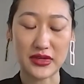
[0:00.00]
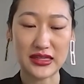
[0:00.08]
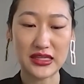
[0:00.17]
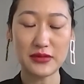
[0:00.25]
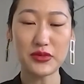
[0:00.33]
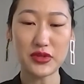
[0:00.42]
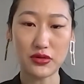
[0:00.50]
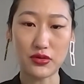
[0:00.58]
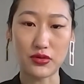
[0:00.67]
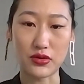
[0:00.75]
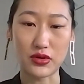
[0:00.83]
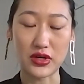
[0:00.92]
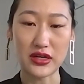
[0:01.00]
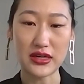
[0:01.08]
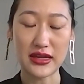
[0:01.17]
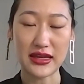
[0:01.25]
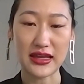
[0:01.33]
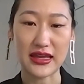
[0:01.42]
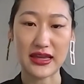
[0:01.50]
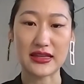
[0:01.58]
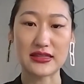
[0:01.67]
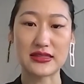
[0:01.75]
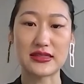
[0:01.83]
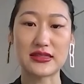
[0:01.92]
keep the core
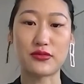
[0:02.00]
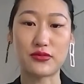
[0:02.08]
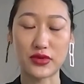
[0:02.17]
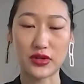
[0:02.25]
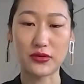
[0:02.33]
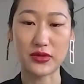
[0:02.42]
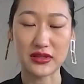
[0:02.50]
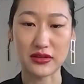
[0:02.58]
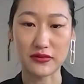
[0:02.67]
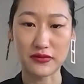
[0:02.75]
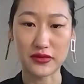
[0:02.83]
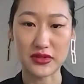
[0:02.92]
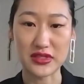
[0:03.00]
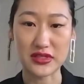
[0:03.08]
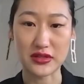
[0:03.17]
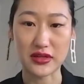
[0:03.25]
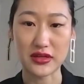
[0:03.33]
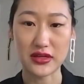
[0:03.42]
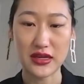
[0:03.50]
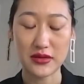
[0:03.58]
and work with an influencer.